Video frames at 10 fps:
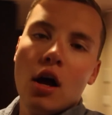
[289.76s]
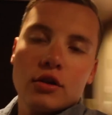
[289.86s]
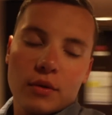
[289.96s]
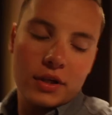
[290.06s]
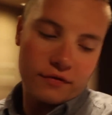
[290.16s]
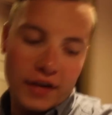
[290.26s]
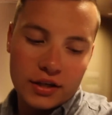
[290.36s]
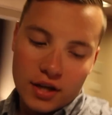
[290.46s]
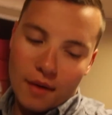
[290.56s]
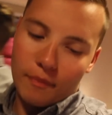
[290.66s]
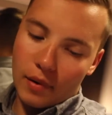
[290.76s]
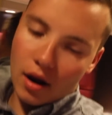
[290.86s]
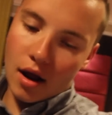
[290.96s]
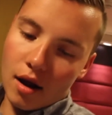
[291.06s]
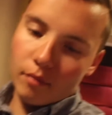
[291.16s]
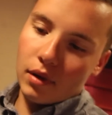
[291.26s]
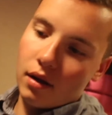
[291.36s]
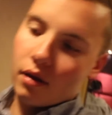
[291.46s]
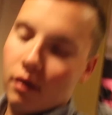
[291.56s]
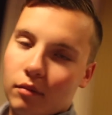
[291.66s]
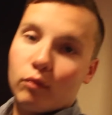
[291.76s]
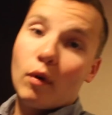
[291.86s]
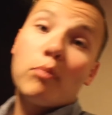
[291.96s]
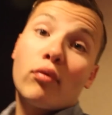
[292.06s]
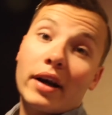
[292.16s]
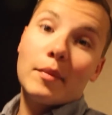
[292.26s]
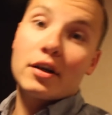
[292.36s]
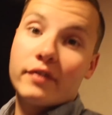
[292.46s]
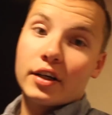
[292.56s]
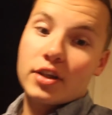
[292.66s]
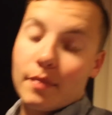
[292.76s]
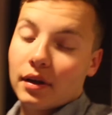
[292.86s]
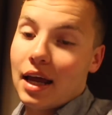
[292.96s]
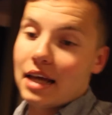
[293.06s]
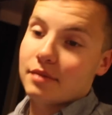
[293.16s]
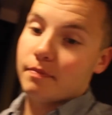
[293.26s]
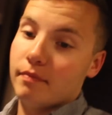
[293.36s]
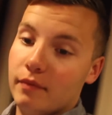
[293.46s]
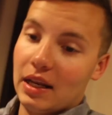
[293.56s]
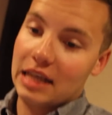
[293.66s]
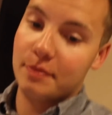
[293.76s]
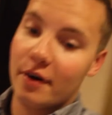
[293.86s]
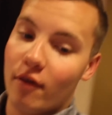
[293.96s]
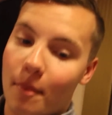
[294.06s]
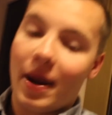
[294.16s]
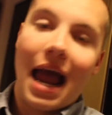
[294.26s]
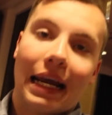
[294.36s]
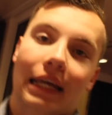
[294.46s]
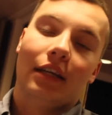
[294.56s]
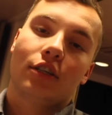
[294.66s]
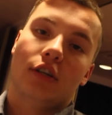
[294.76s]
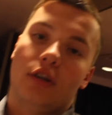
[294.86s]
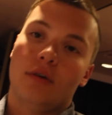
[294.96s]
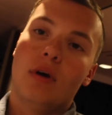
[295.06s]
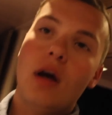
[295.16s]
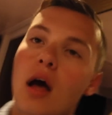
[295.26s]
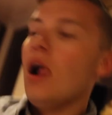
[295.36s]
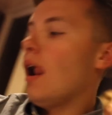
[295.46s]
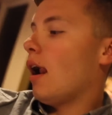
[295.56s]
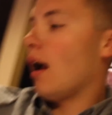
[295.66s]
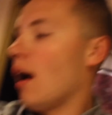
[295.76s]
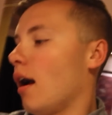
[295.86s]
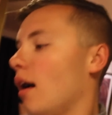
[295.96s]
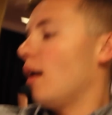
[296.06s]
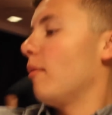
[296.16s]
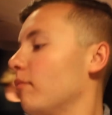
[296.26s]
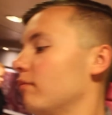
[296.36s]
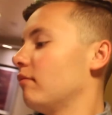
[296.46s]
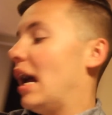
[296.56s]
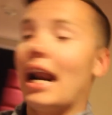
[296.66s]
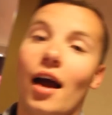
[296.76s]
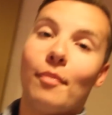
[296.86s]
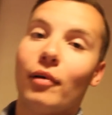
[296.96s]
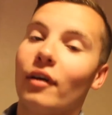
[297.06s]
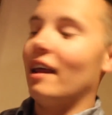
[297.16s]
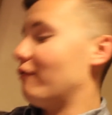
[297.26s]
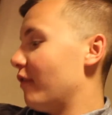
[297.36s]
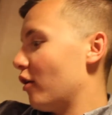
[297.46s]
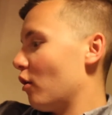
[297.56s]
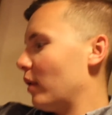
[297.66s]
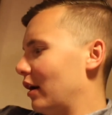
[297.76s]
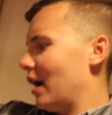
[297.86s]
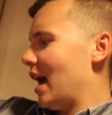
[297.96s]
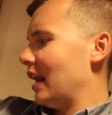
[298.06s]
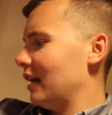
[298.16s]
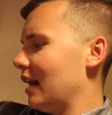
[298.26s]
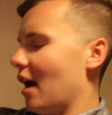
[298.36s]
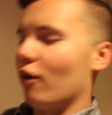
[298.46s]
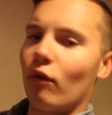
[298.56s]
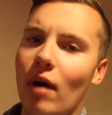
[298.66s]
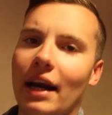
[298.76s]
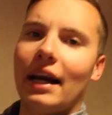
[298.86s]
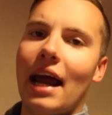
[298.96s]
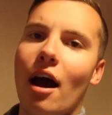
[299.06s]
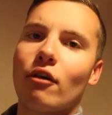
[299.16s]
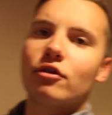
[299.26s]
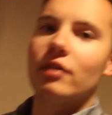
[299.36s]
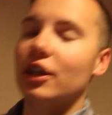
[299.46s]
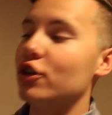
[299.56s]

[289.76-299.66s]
So we just finished up, pretty much finished up the last bit of our packing to do. And I uploaded that photo. We are heading down right now to the